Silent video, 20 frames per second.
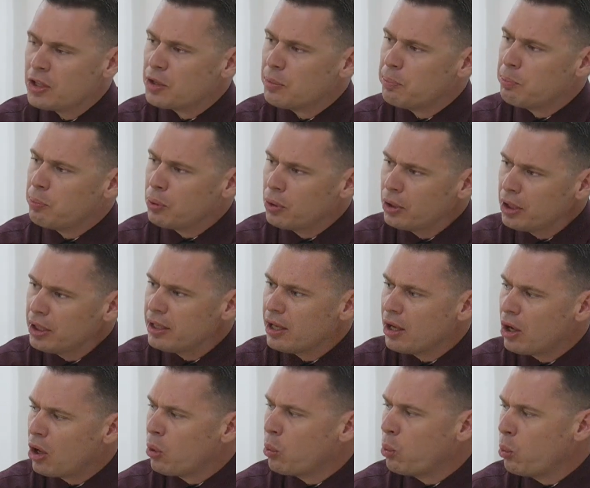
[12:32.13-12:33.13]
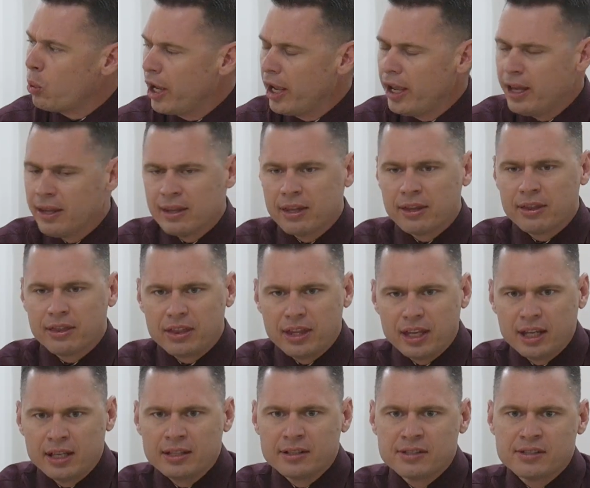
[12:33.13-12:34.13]
to put away the
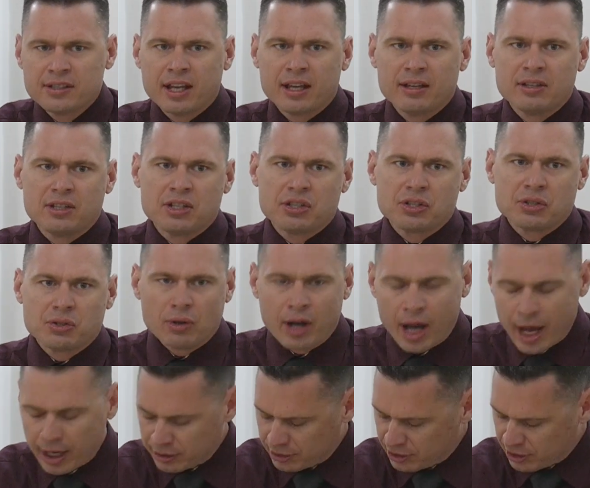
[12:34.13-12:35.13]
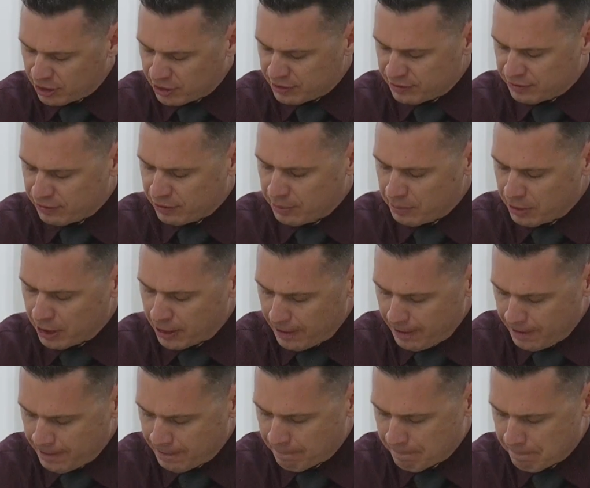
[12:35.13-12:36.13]
things that distract us from
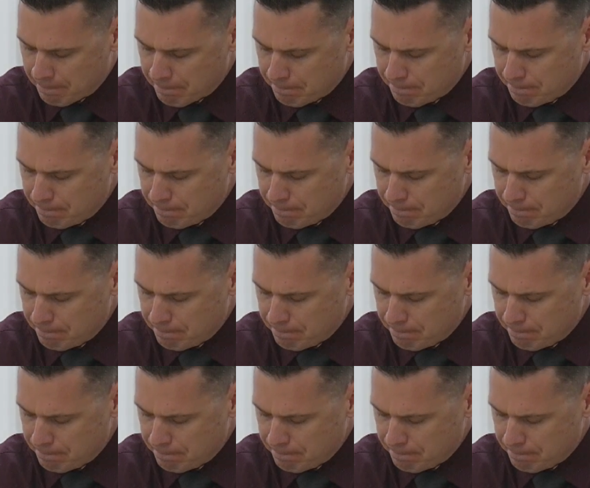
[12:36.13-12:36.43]
him,